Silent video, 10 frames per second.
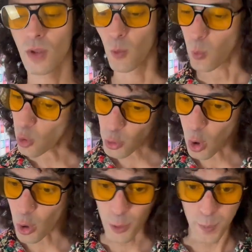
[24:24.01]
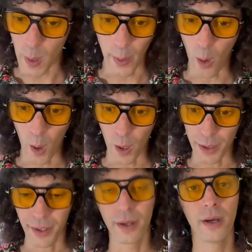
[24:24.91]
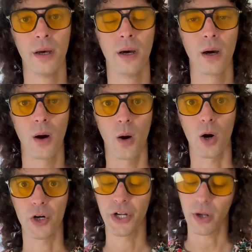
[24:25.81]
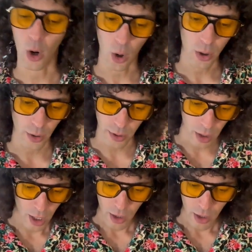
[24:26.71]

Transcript: Work hard, play hard, hard, hard.